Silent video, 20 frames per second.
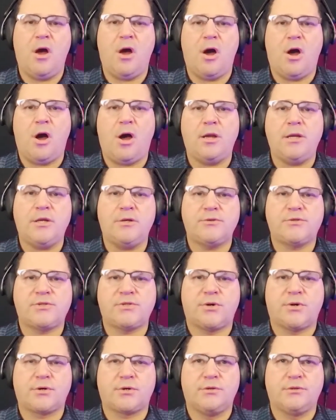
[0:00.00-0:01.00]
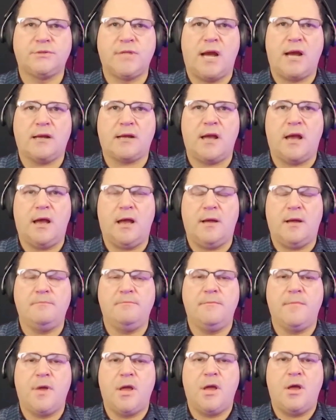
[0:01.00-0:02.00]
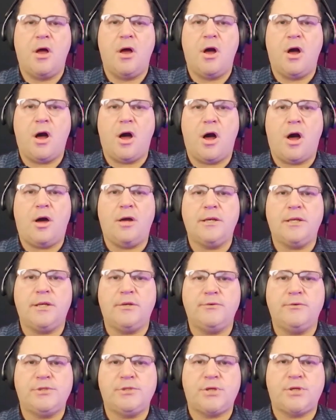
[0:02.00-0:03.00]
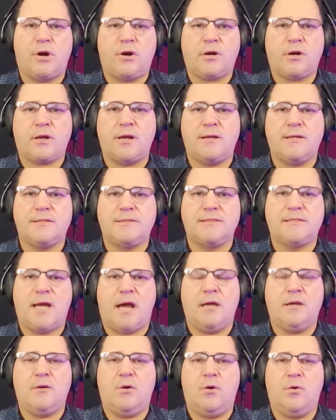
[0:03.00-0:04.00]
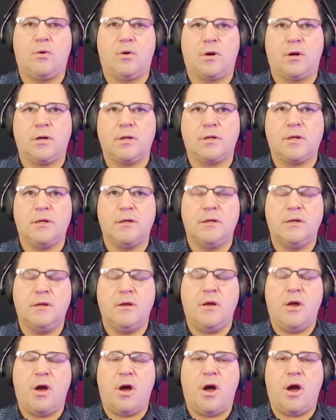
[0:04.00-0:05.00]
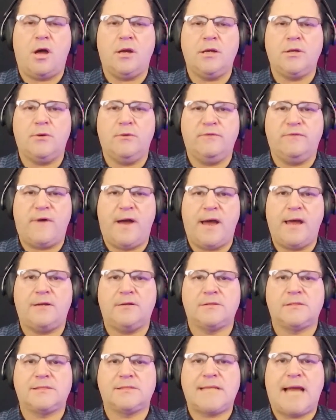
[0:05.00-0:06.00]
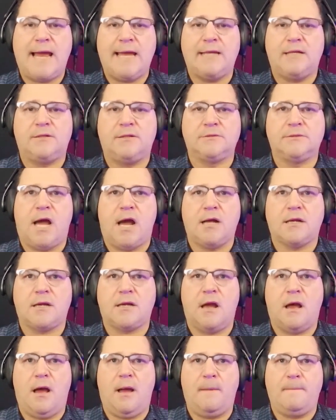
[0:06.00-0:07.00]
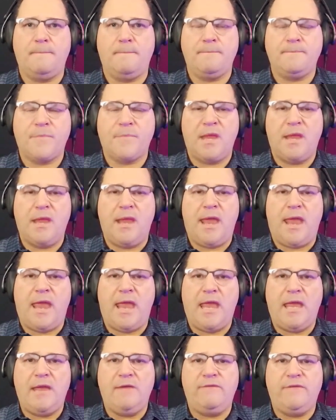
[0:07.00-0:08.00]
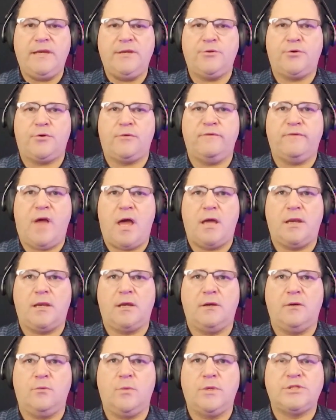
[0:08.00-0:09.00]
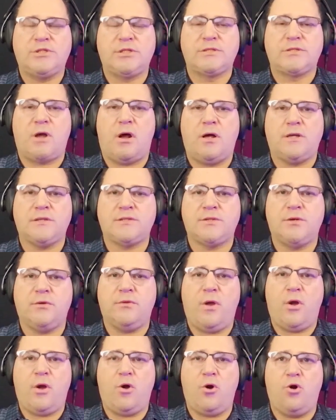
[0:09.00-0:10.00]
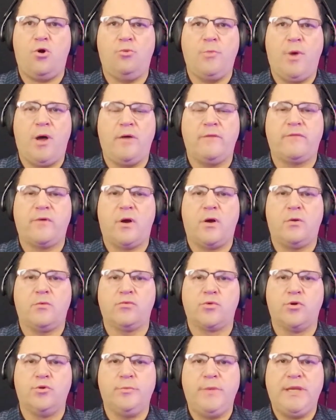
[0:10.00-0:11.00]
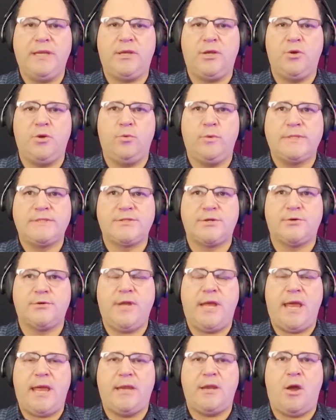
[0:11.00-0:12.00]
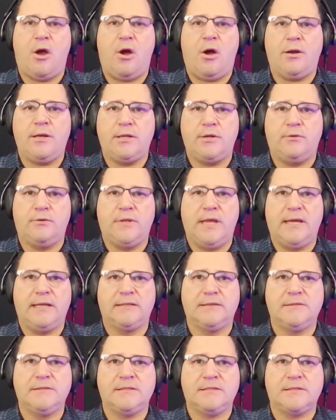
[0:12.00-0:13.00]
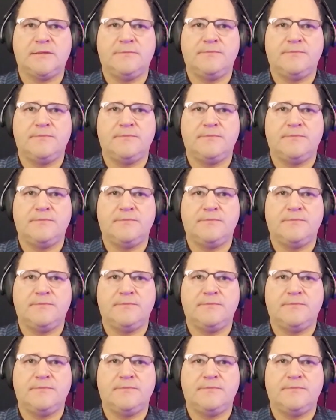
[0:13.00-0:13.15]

audiocircle.com, audioshark.org, audiofilestyle.com, AV Nirvana, which is also the home of Roomy Q Wizard and AudioLens,